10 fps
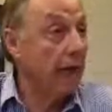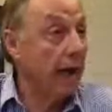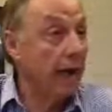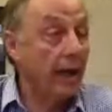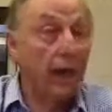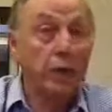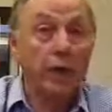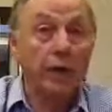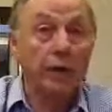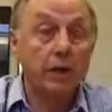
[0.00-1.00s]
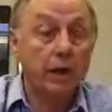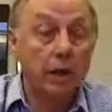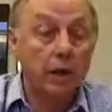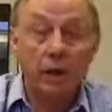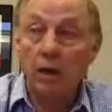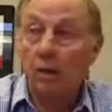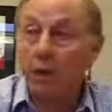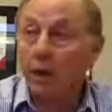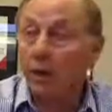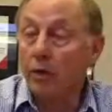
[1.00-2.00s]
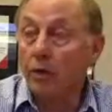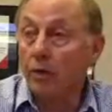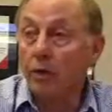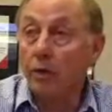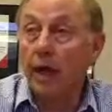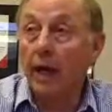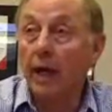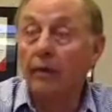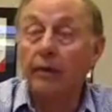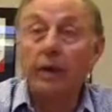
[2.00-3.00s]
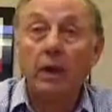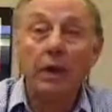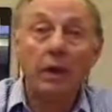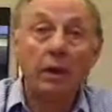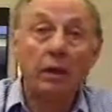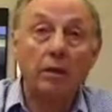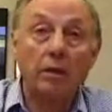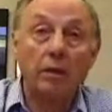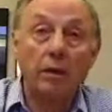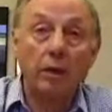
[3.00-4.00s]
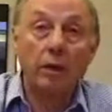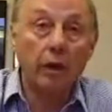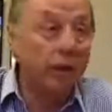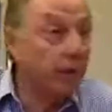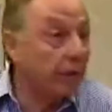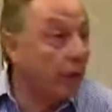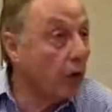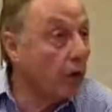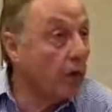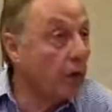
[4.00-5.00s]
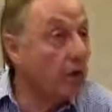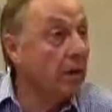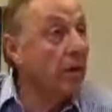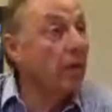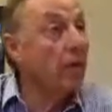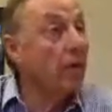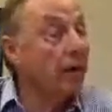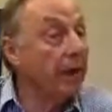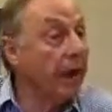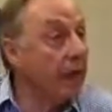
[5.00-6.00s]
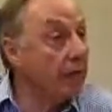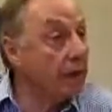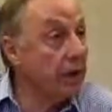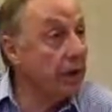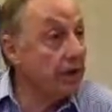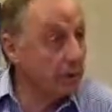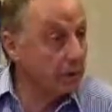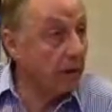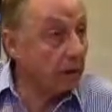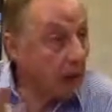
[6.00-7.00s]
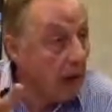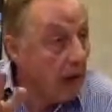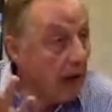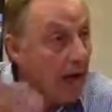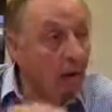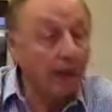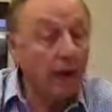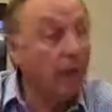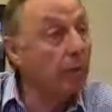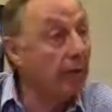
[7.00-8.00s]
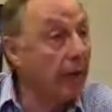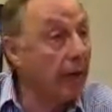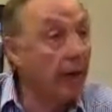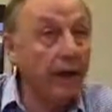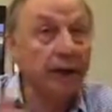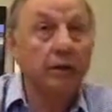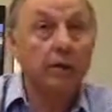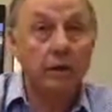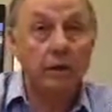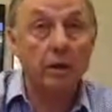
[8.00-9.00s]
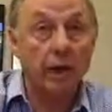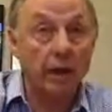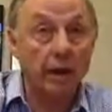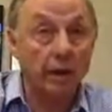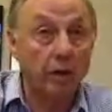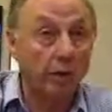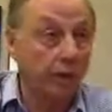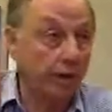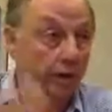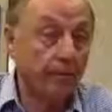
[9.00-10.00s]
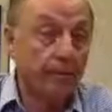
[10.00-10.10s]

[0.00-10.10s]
and help us with those who are underperforming, helping the average kids get a little higher, and helping the bright kids go further.